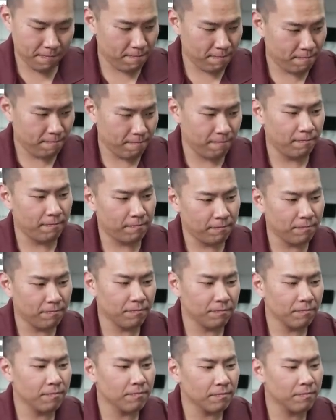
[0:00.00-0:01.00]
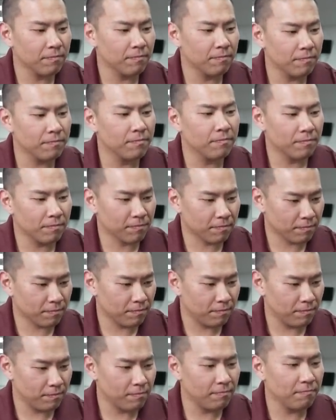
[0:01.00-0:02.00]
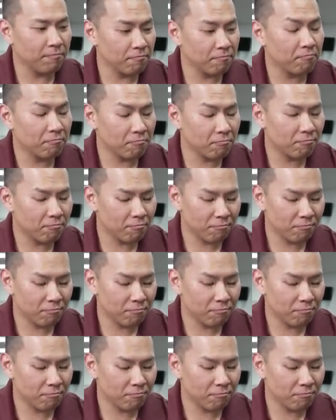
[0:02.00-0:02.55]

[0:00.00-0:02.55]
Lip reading: This person isn't speaking.